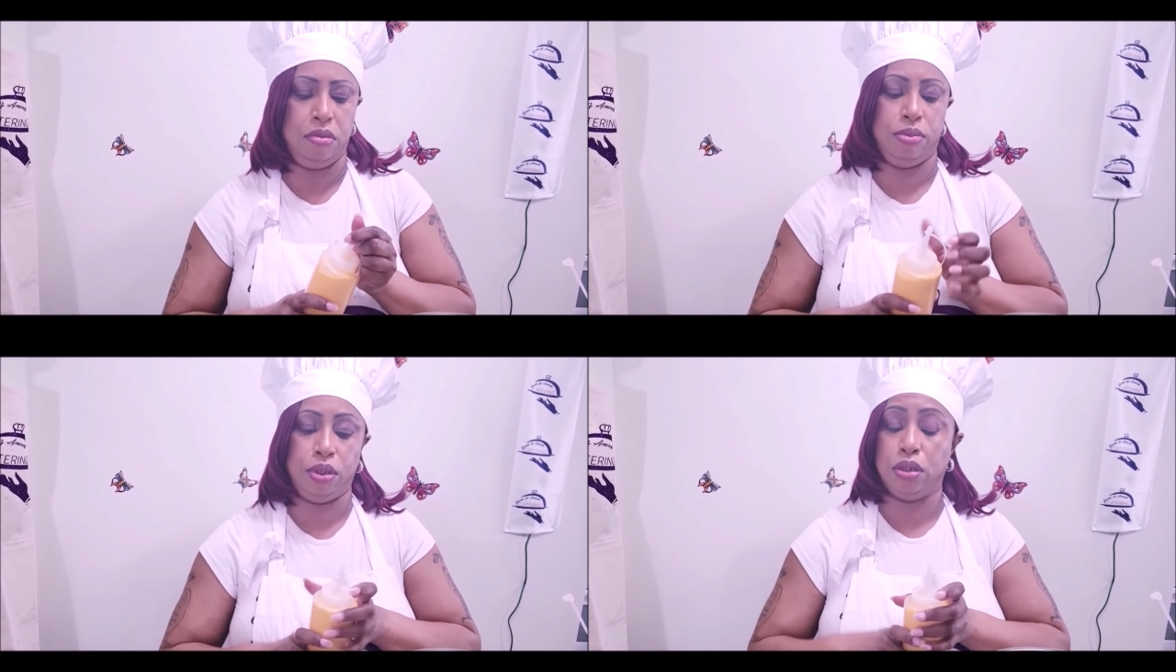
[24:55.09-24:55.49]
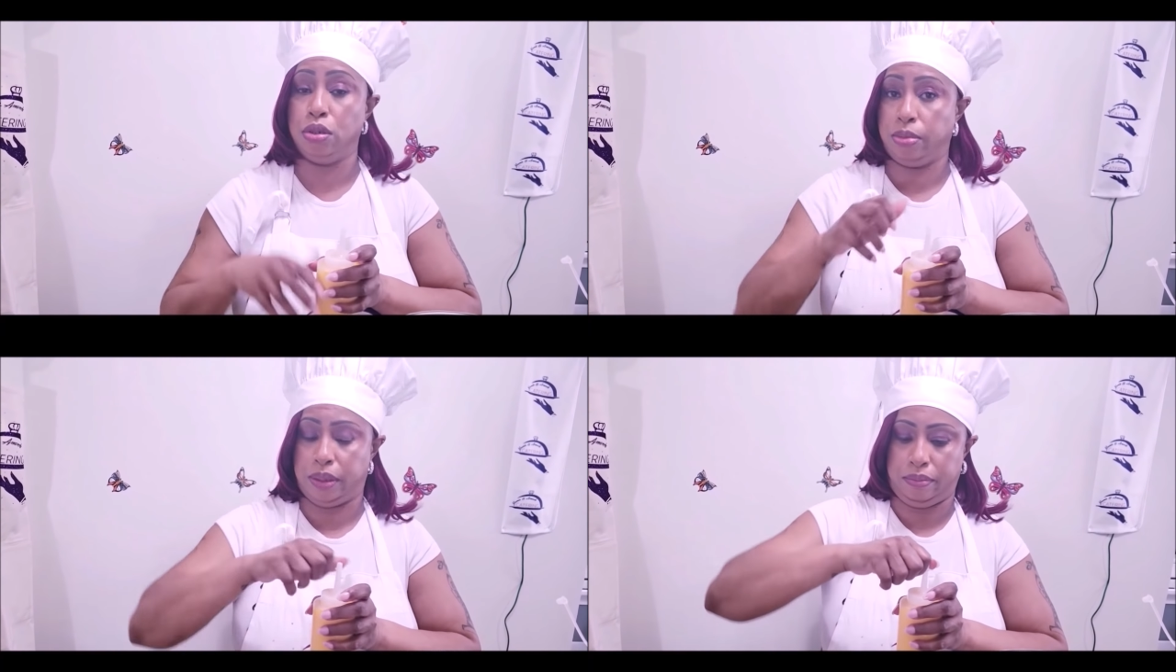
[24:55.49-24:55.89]
oops,
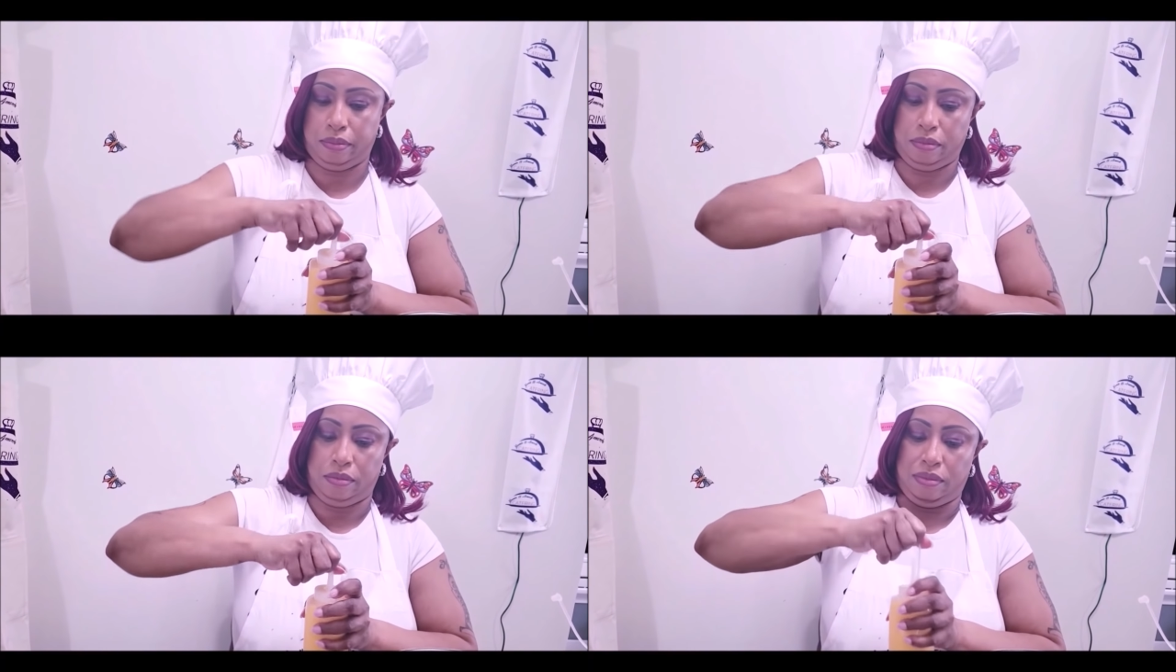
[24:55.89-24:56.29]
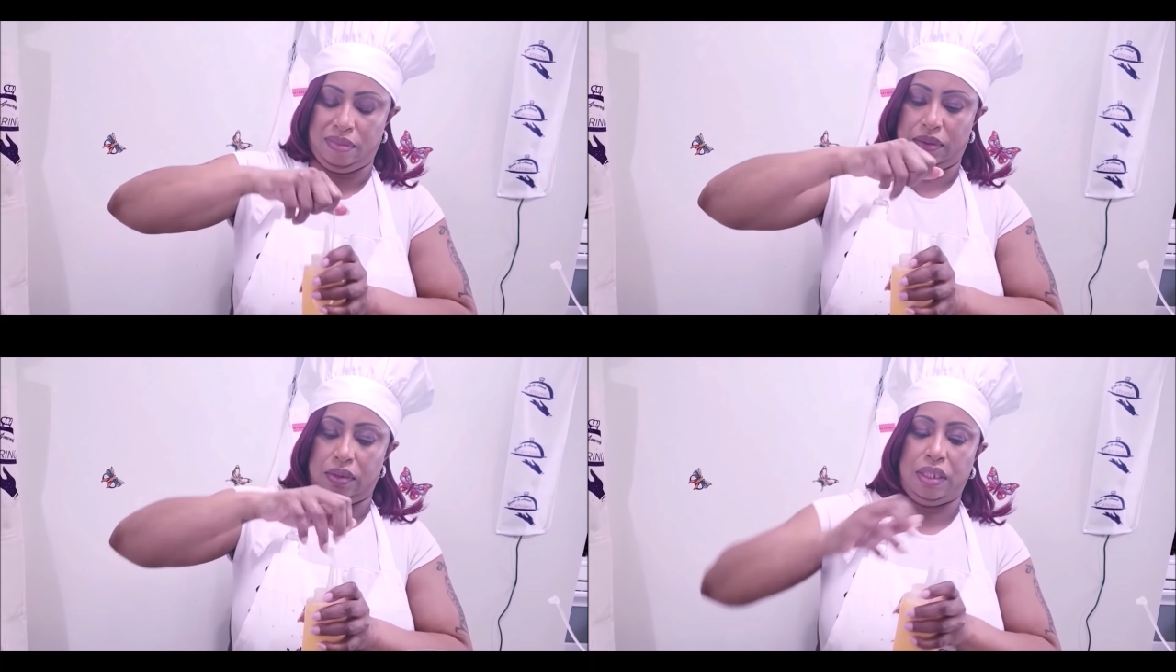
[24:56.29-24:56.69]
excuse me.
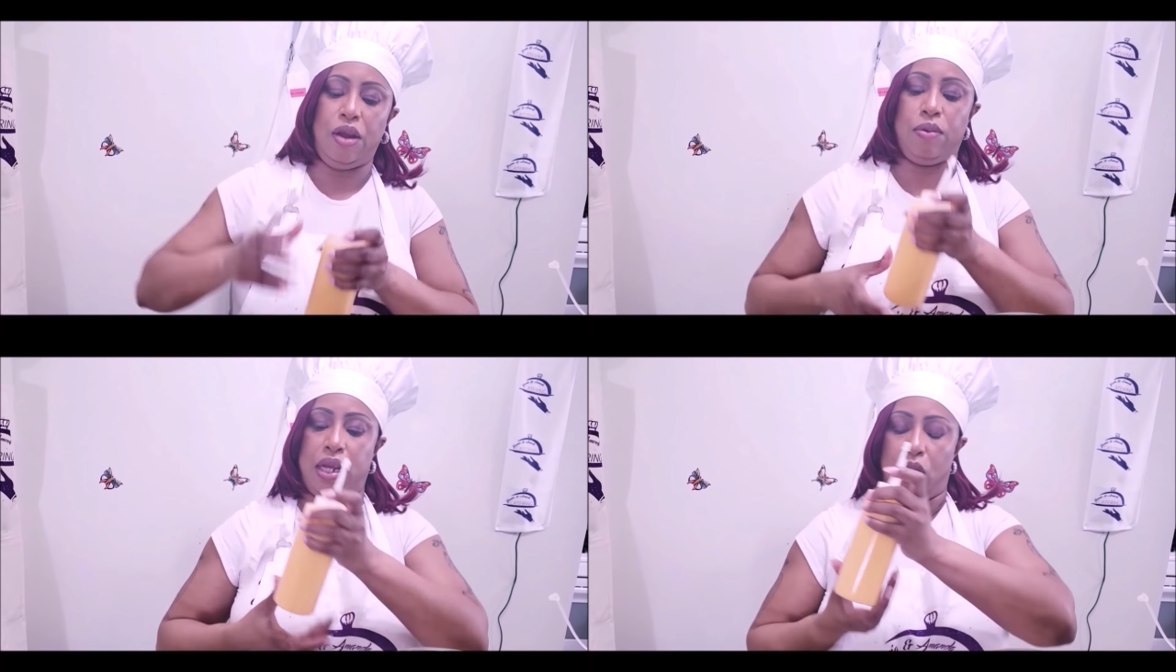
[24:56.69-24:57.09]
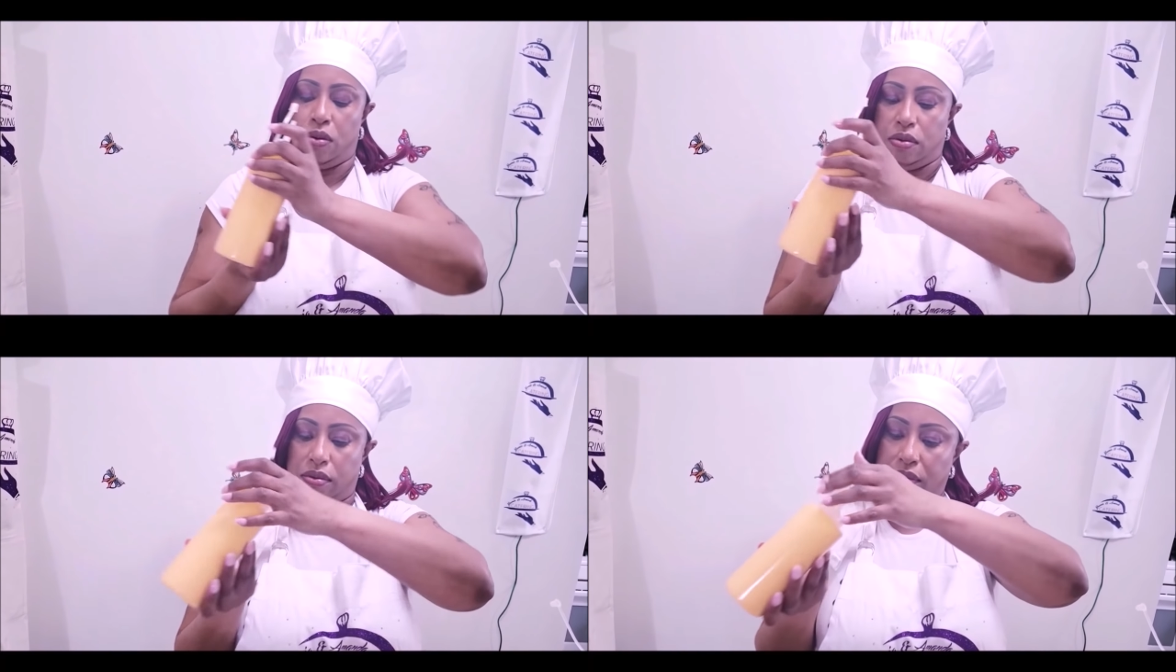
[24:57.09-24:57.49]
There we
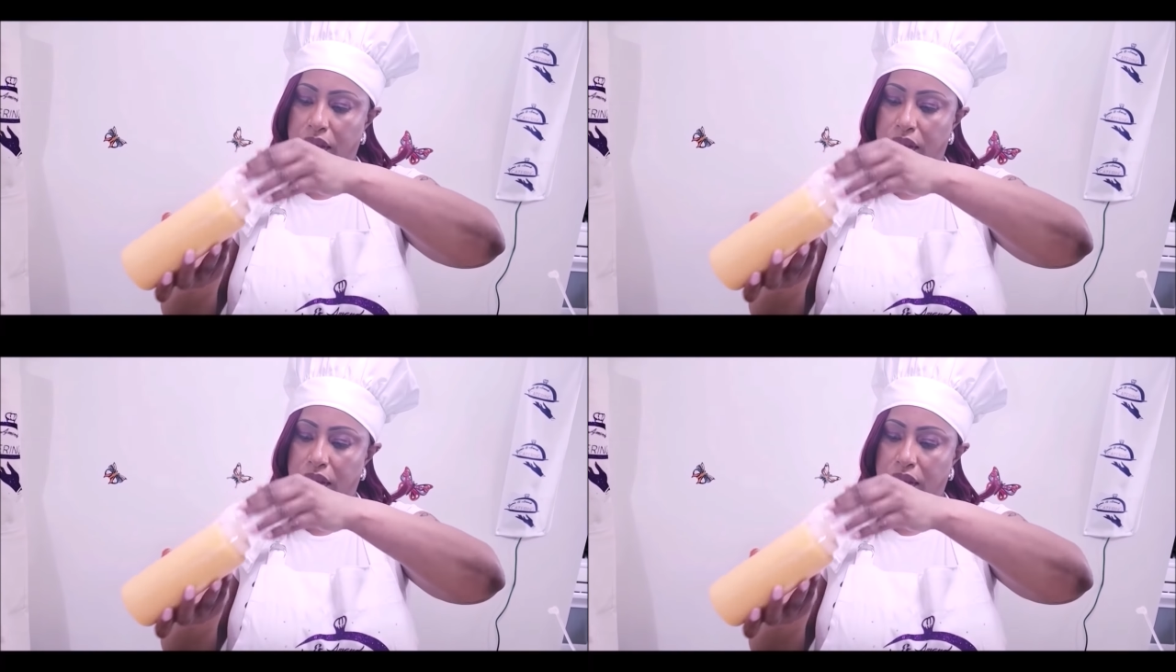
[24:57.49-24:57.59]
go.